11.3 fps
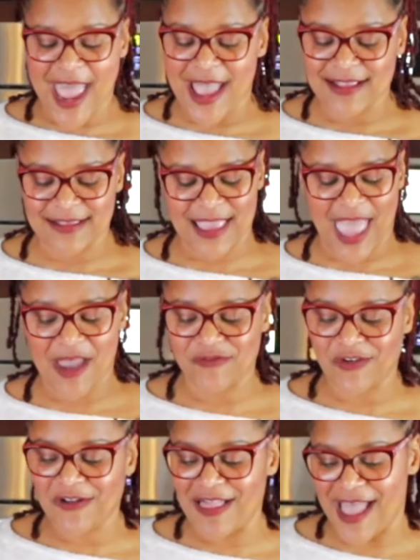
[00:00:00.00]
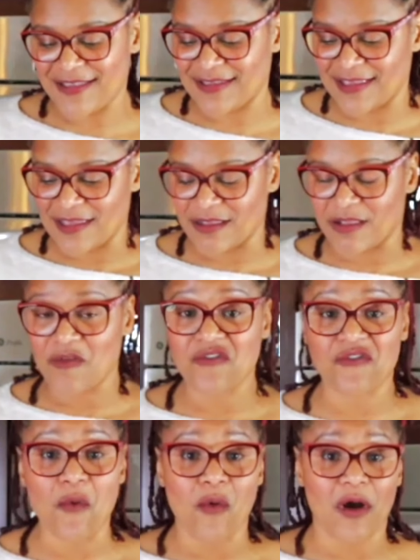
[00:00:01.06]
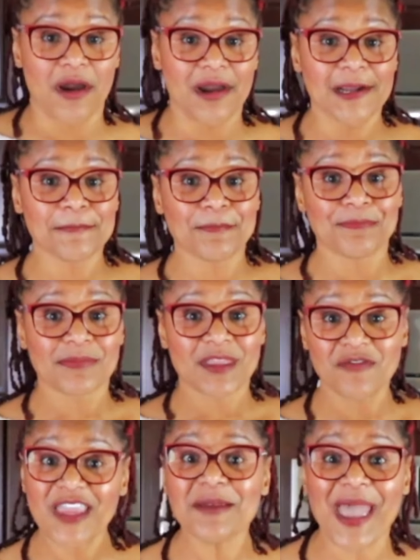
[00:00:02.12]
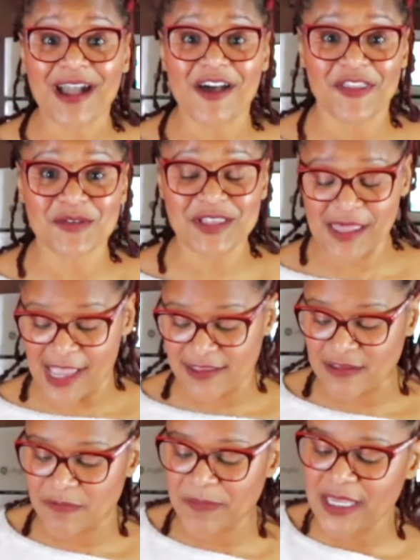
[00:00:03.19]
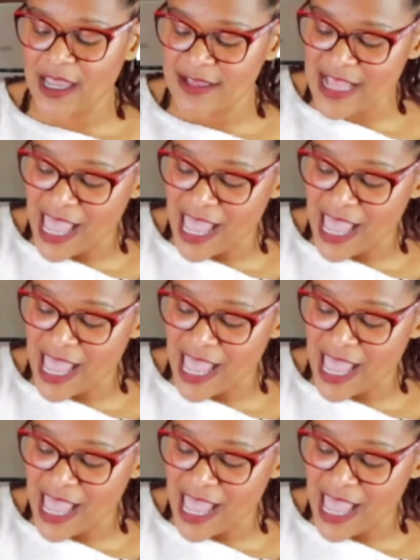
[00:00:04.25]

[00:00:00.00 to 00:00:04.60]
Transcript: ask after classes for feedback on those classes because